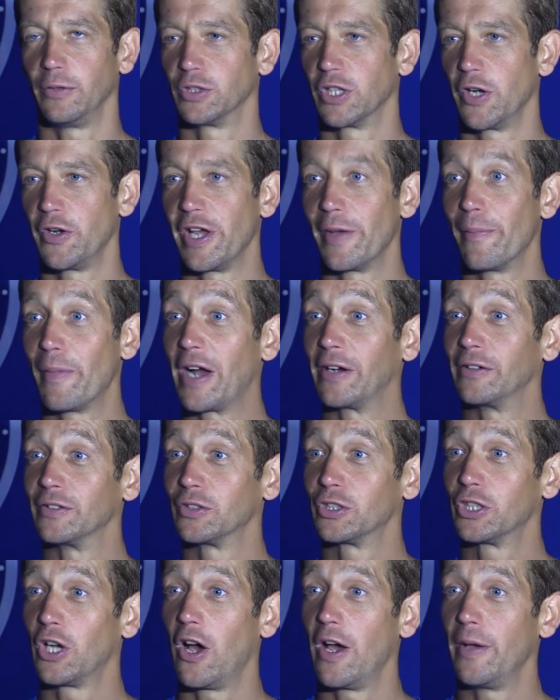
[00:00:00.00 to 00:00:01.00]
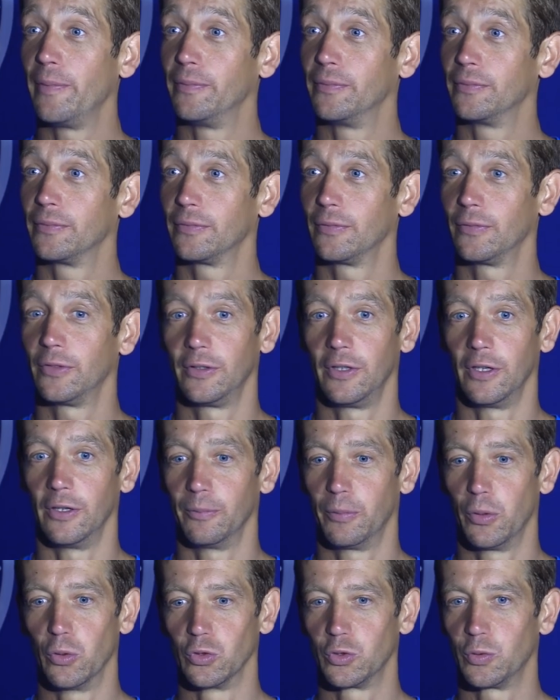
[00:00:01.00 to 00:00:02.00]
it was only a matter of time
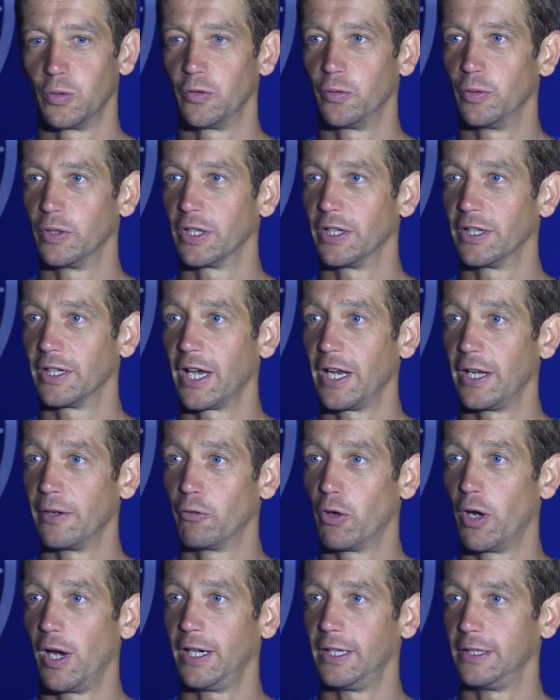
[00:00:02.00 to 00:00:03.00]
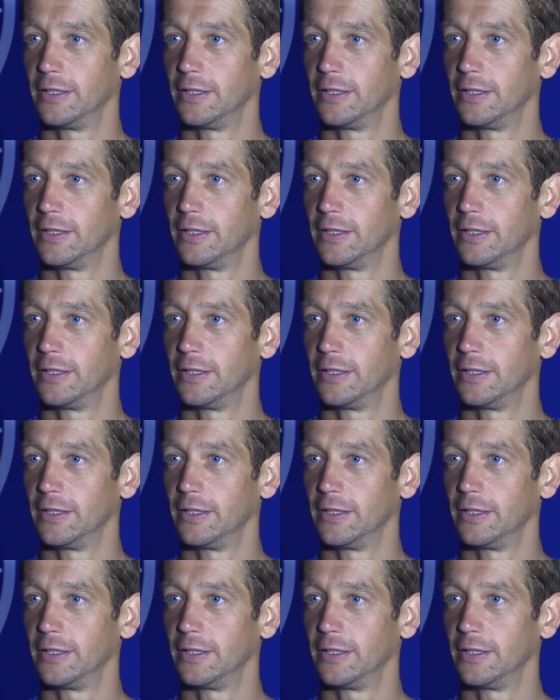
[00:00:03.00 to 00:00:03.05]
that Portsmouth were going to get it right.